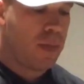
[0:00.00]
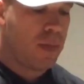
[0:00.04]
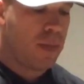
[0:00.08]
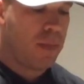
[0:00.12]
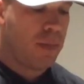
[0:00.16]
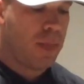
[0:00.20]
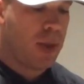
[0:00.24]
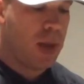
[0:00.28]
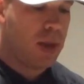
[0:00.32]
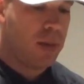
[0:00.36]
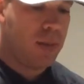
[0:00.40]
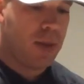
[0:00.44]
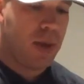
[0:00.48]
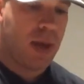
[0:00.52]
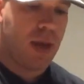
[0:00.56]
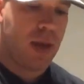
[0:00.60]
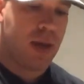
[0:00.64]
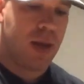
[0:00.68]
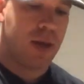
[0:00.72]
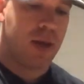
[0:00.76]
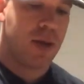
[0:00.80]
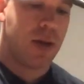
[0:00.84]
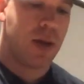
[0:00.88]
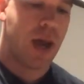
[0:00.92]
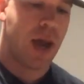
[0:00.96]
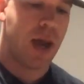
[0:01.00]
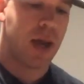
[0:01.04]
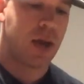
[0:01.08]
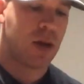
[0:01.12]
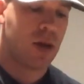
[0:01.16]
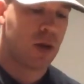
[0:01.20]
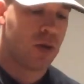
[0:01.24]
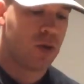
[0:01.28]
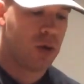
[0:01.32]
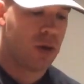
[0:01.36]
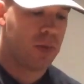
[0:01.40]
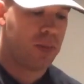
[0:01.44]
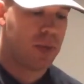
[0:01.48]
maybe Hackett
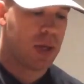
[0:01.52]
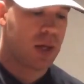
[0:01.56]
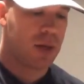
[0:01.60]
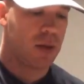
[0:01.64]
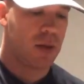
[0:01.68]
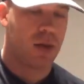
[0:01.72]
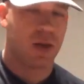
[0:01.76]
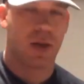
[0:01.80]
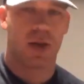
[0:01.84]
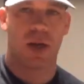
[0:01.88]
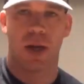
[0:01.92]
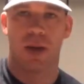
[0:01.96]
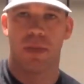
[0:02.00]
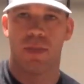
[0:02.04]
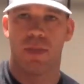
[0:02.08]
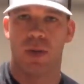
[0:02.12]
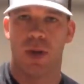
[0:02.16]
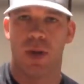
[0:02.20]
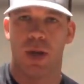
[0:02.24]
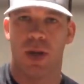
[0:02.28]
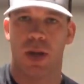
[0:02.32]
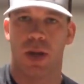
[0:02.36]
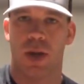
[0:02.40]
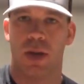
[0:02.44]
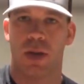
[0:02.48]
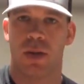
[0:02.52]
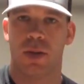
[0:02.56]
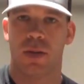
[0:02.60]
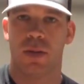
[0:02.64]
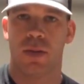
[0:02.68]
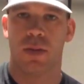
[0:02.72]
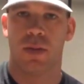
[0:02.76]
Equipment could look at putting